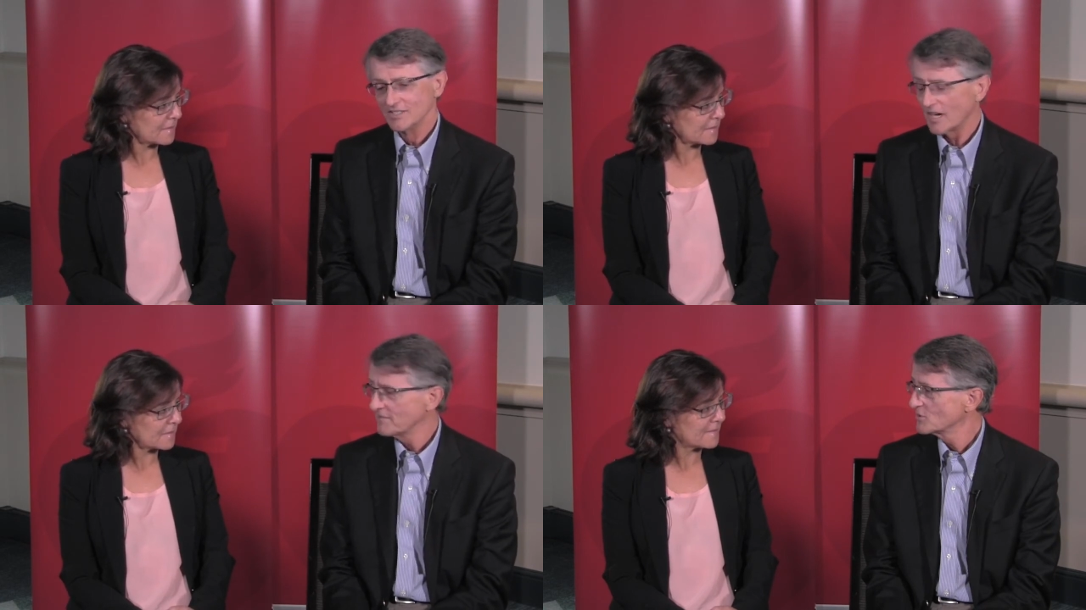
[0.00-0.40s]

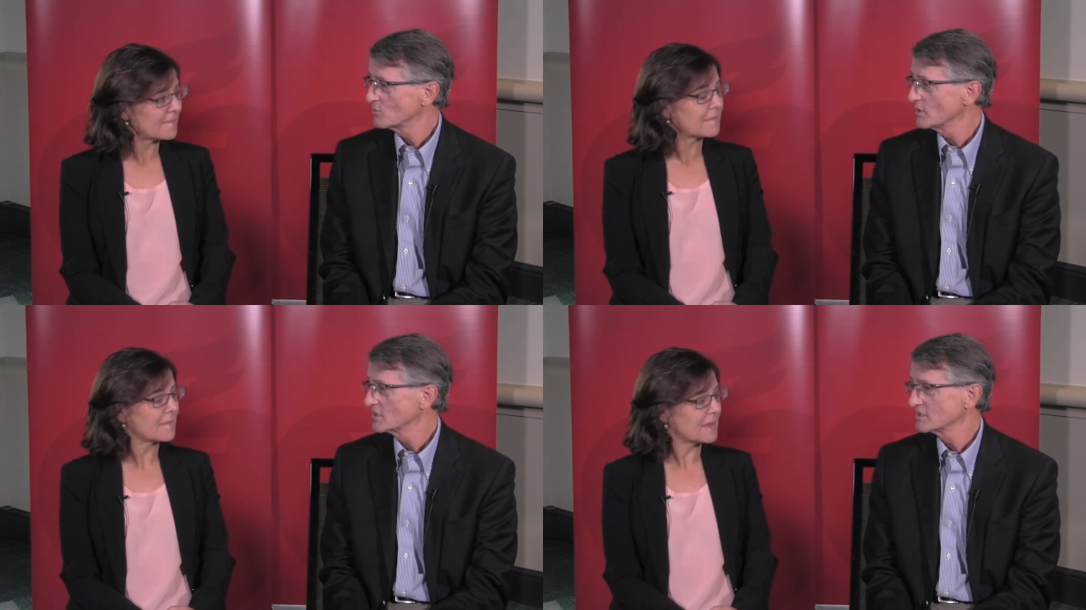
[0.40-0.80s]
Speaker 1: soft
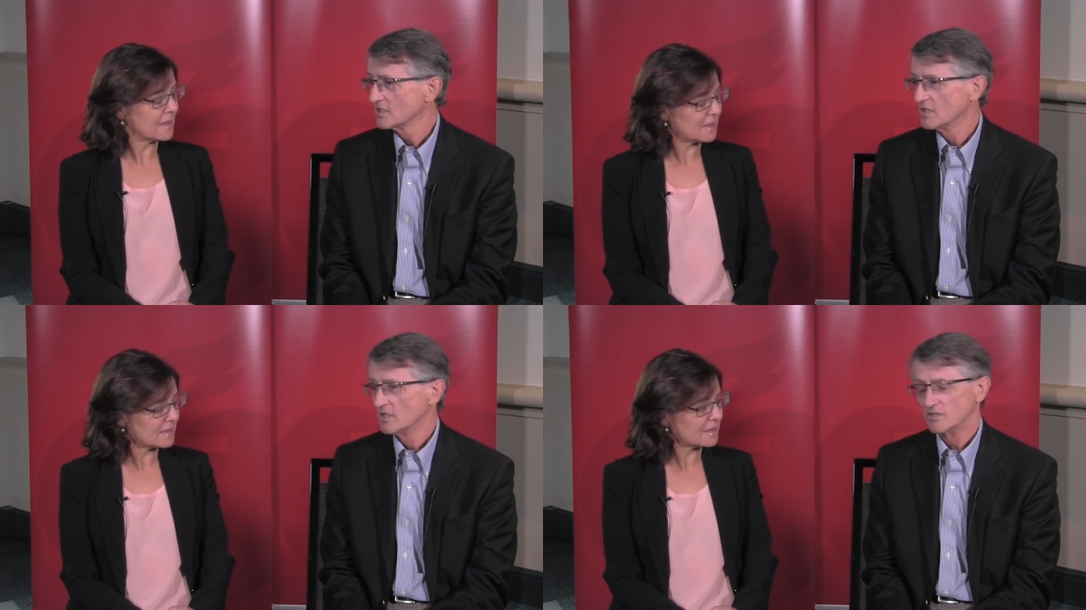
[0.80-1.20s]
drinks.
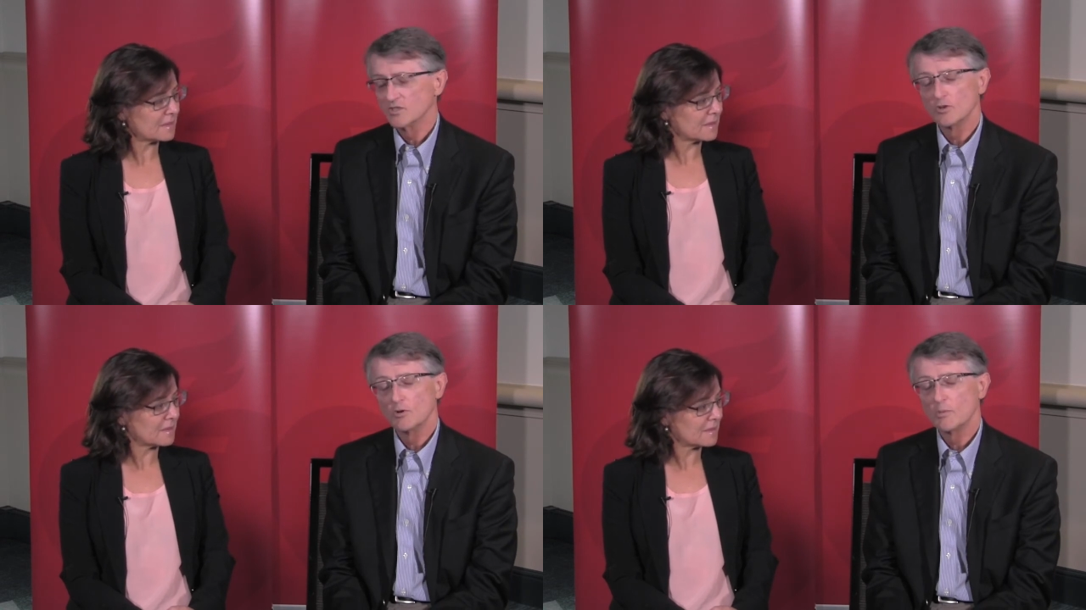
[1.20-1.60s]
Yes.
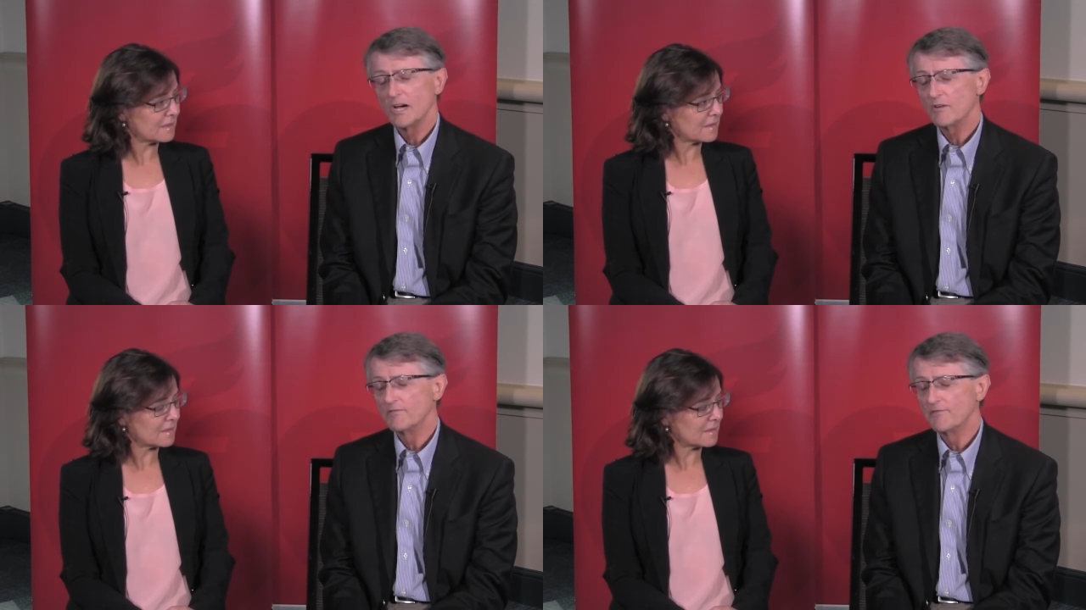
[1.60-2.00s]
So,
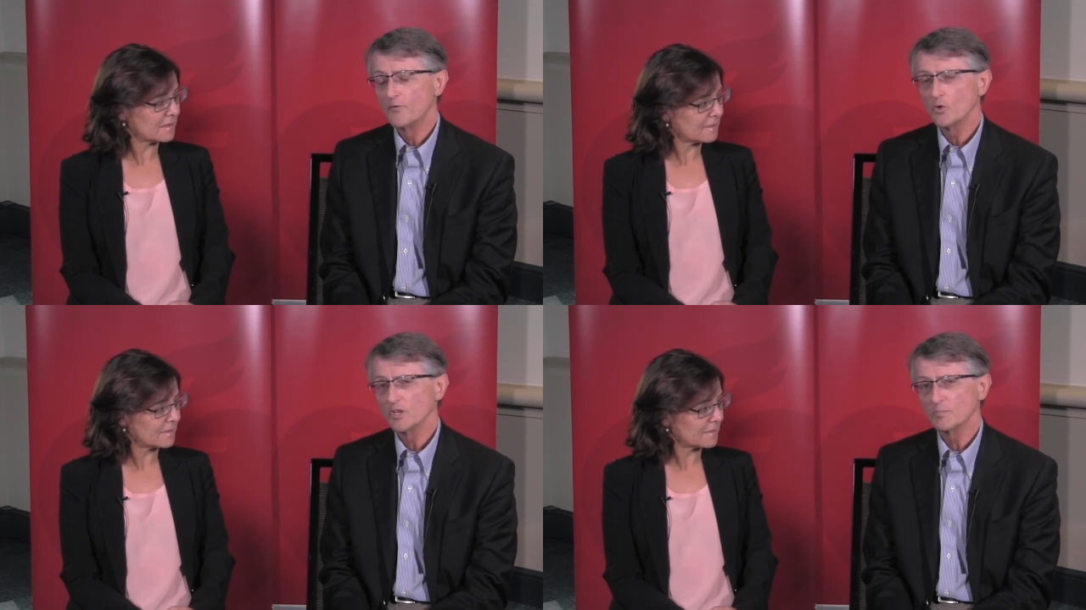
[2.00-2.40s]
about
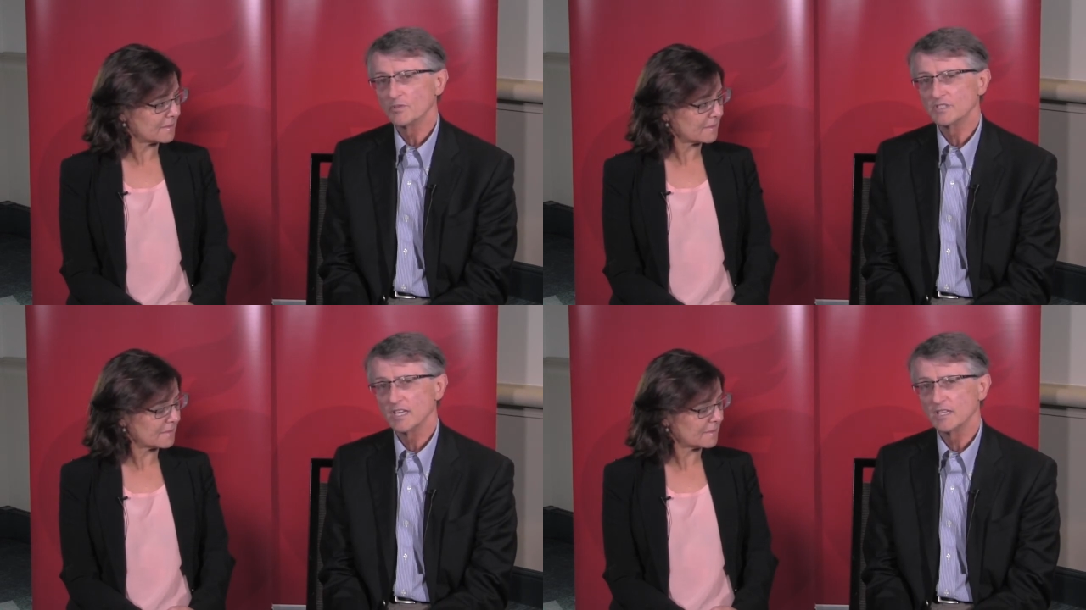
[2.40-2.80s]

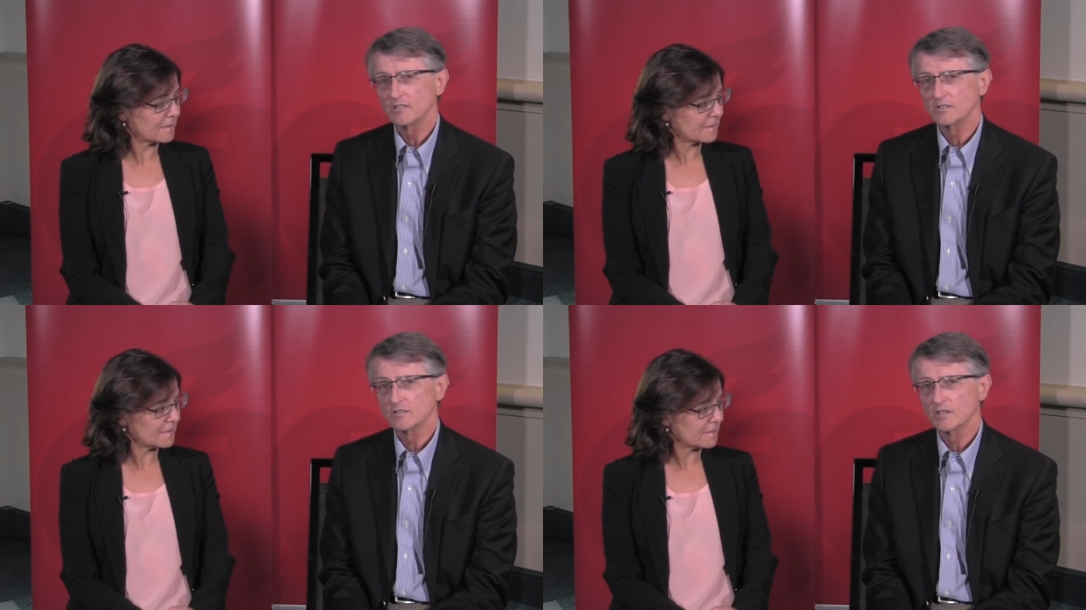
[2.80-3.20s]

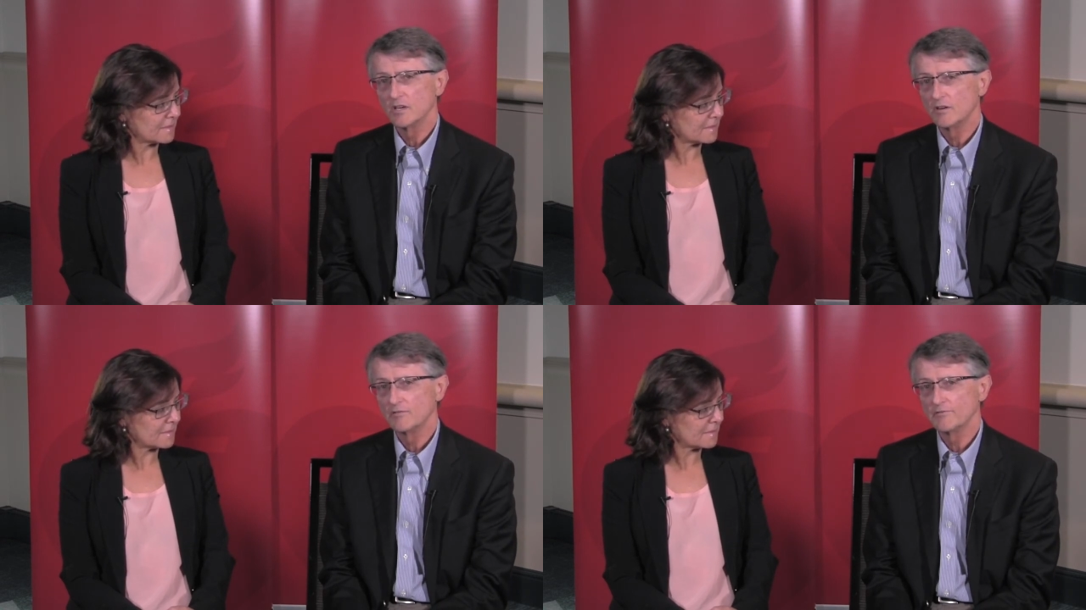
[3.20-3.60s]
40%
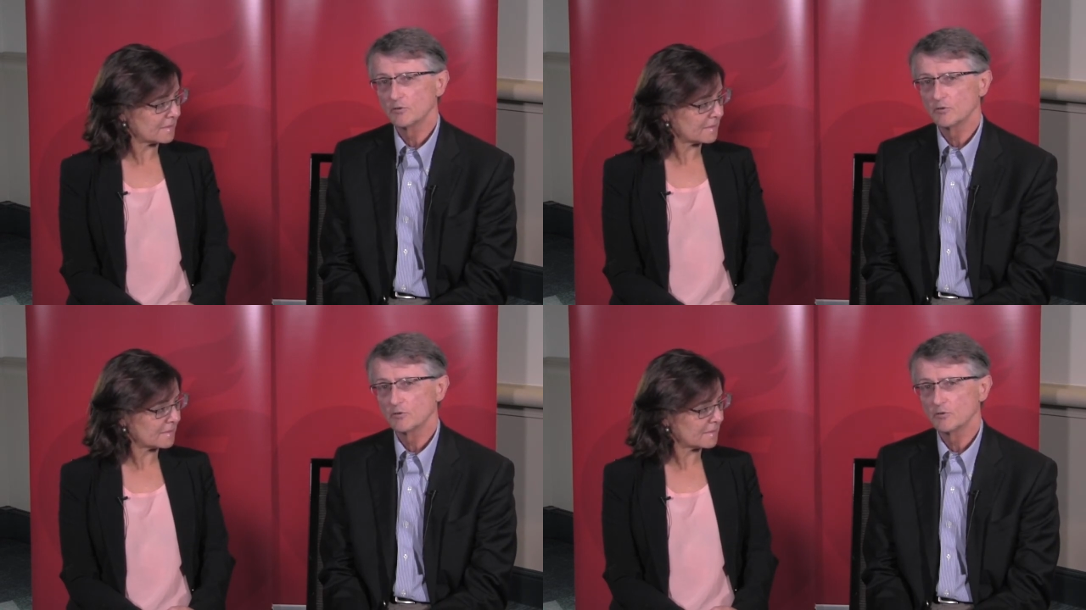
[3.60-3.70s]
of